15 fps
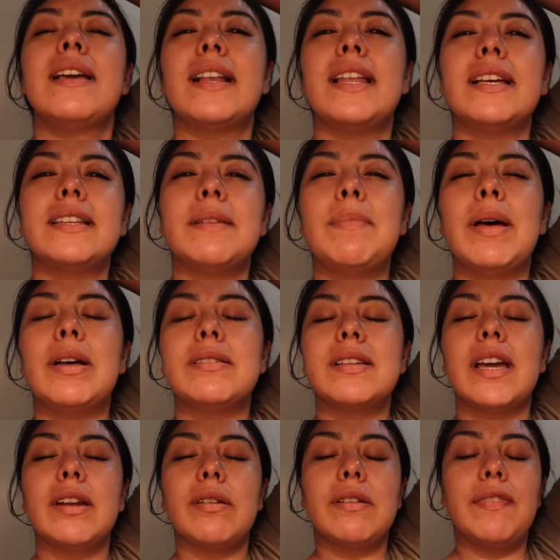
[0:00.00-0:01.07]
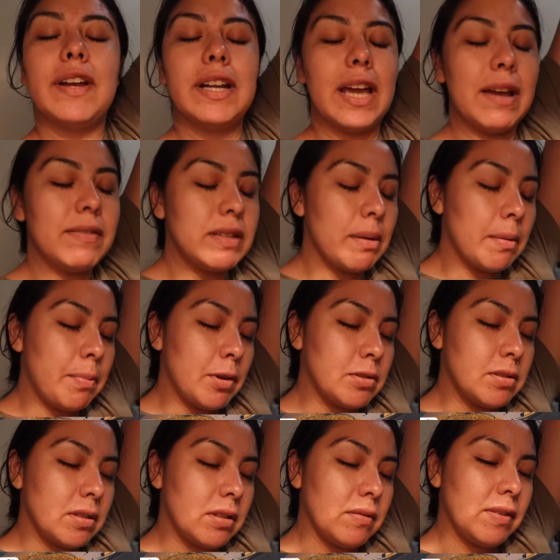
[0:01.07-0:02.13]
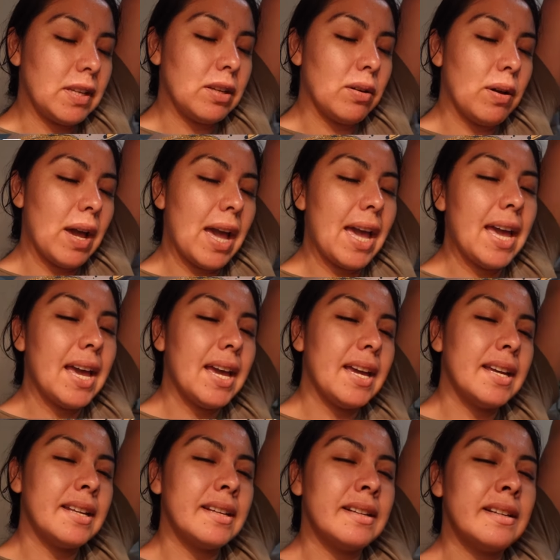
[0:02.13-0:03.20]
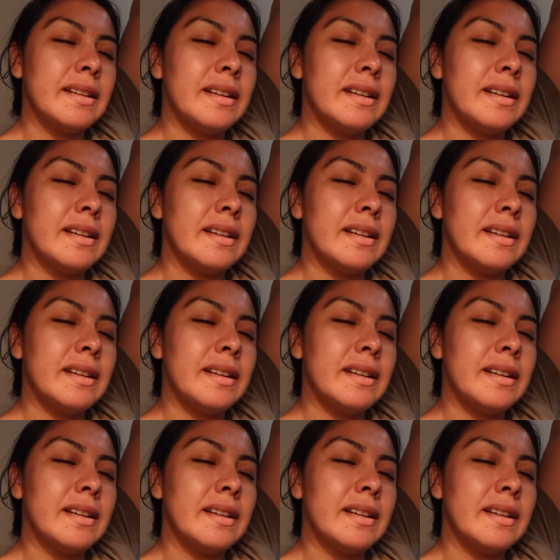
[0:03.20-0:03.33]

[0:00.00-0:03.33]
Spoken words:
Click the bell to get notified every time I post a new video and